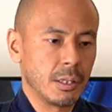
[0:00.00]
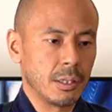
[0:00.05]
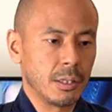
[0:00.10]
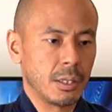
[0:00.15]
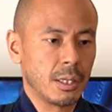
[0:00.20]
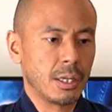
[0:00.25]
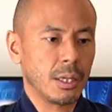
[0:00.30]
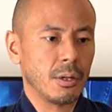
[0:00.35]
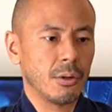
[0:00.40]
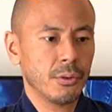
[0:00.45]

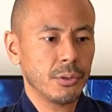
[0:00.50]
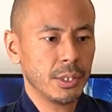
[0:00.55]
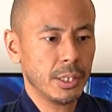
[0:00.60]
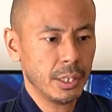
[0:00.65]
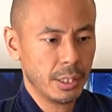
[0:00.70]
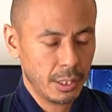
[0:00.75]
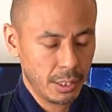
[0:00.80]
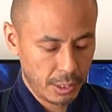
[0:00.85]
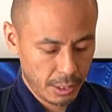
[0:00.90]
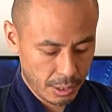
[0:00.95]
Yeah,
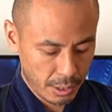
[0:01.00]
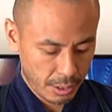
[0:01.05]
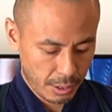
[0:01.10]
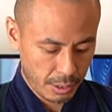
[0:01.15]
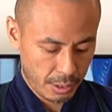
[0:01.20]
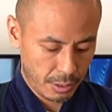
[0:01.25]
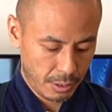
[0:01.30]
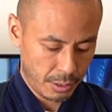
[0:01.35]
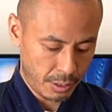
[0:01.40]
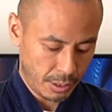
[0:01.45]

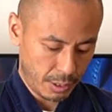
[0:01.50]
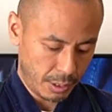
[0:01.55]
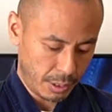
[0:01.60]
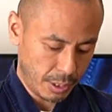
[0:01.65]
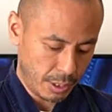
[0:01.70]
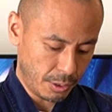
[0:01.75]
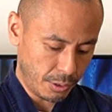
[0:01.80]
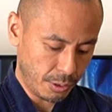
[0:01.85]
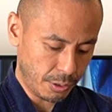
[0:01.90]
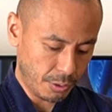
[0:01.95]
only
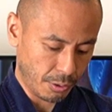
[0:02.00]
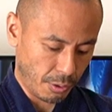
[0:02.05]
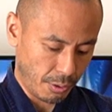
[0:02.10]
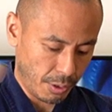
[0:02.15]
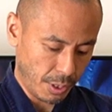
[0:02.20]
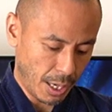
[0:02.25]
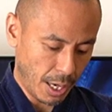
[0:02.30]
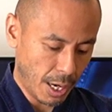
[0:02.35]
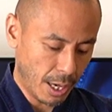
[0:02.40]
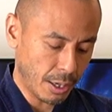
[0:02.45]

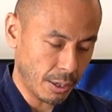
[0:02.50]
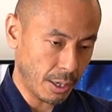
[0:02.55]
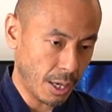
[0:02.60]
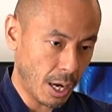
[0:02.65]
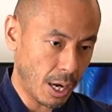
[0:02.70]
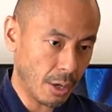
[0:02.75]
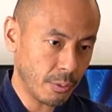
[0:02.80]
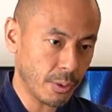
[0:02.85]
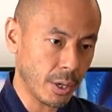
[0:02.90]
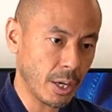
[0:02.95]
half
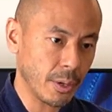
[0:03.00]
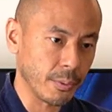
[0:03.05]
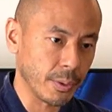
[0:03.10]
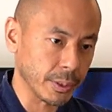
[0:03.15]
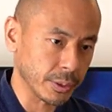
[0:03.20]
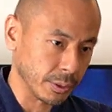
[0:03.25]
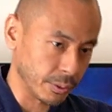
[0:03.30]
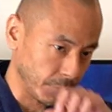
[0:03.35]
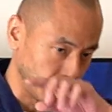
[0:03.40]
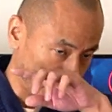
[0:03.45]

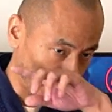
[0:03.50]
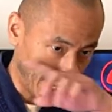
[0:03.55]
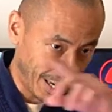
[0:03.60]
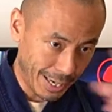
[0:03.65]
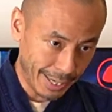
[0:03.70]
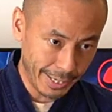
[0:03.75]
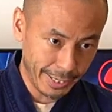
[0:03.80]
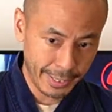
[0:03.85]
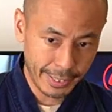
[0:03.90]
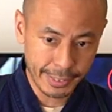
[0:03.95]
hour. So
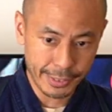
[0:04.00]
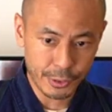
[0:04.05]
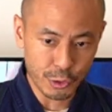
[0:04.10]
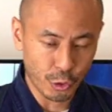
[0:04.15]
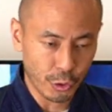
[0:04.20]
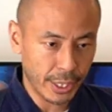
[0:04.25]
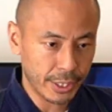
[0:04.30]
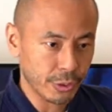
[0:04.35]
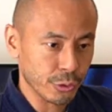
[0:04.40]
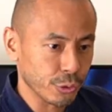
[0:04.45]
I
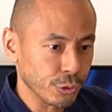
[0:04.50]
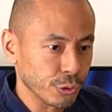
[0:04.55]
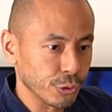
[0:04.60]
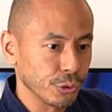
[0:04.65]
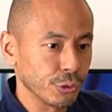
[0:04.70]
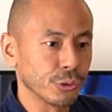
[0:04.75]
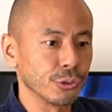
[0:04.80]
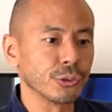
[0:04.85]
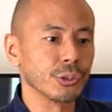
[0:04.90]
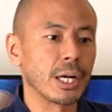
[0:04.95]
try to
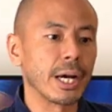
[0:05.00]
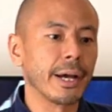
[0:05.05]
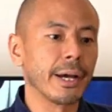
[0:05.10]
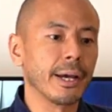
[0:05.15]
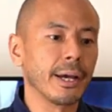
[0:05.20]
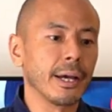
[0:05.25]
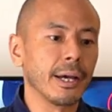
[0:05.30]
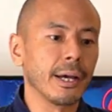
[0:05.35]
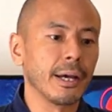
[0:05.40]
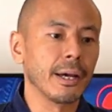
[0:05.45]

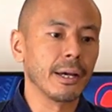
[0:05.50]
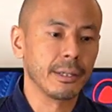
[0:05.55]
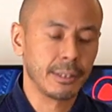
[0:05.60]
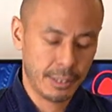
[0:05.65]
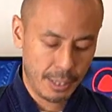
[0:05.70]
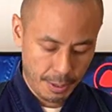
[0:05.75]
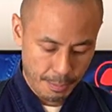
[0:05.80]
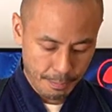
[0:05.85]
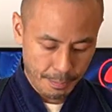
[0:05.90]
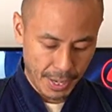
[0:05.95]

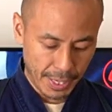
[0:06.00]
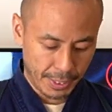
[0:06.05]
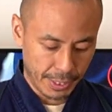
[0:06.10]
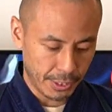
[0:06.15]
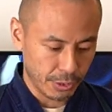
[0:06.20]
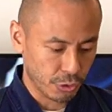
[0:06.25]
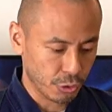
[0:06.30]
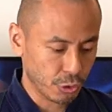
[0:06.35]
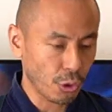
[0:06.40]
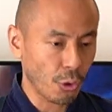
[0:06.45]

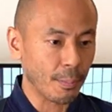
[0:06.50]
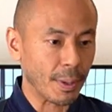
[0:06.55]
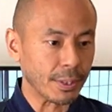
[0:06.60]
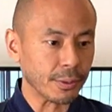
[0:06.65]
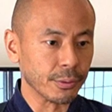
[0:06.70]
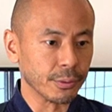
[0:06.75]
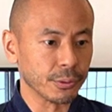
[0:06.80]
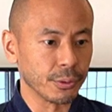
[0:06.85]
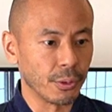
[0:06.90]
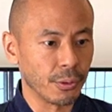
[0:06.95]
making soba
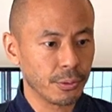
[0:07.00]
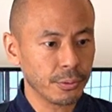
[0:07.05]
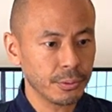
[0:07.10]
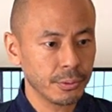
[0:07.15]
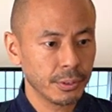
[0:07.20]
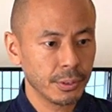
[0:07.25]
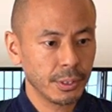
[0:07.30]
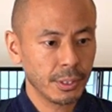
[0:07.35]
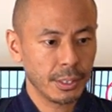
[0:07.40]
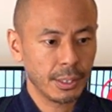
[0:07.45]
noodle
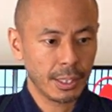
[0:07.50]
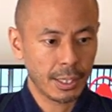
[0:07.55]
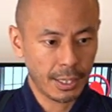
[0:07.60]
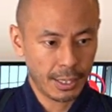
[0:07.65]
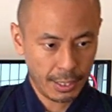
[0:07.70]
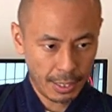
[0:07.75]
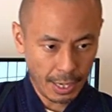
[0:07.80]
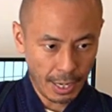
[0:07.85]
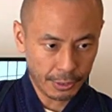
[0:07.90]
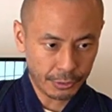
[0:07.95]

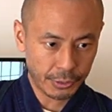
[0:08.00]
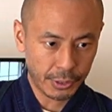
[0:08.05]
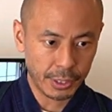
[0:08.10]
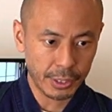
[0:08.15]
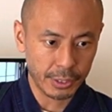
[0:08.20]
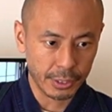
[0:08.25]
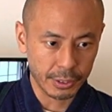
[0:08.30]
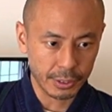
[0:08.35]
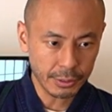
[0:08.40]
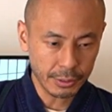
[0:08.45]
up
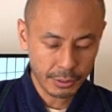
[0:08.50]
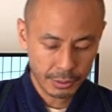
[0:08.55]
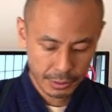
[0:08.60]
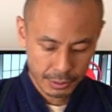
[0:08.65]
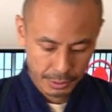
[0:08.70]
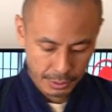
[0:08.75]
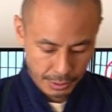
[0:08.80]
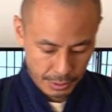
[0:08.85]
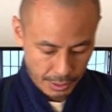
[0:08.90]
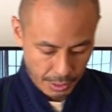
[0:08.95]
here,
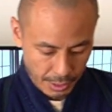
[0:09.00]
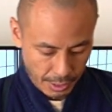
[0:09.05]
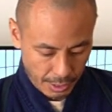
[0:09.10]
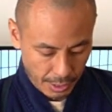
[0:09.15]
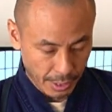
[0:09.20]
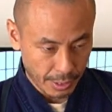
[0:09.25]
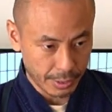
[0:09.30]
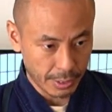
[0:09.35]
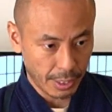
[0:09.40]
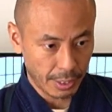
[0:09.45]

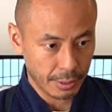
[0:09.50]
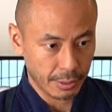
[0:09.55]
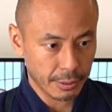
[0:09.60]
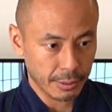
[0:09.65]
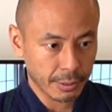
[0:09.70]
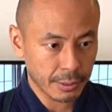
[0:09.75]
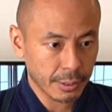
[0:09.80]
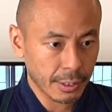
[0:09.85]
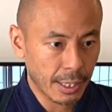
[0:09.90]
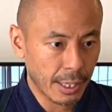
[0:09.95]
and then
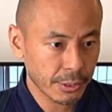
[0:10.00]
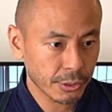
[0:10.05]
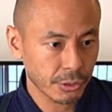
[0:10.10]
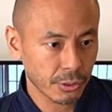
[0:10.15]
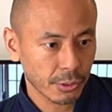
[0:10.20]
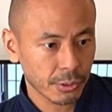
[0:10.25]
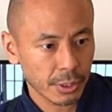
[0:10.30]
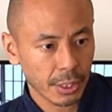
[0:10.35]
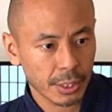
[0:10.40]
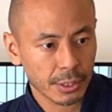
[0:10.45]
as
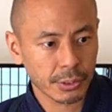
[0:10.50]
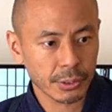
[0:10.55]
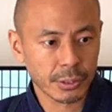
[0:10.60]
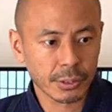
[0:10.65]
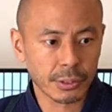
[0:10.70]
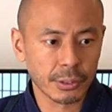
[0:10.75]
long as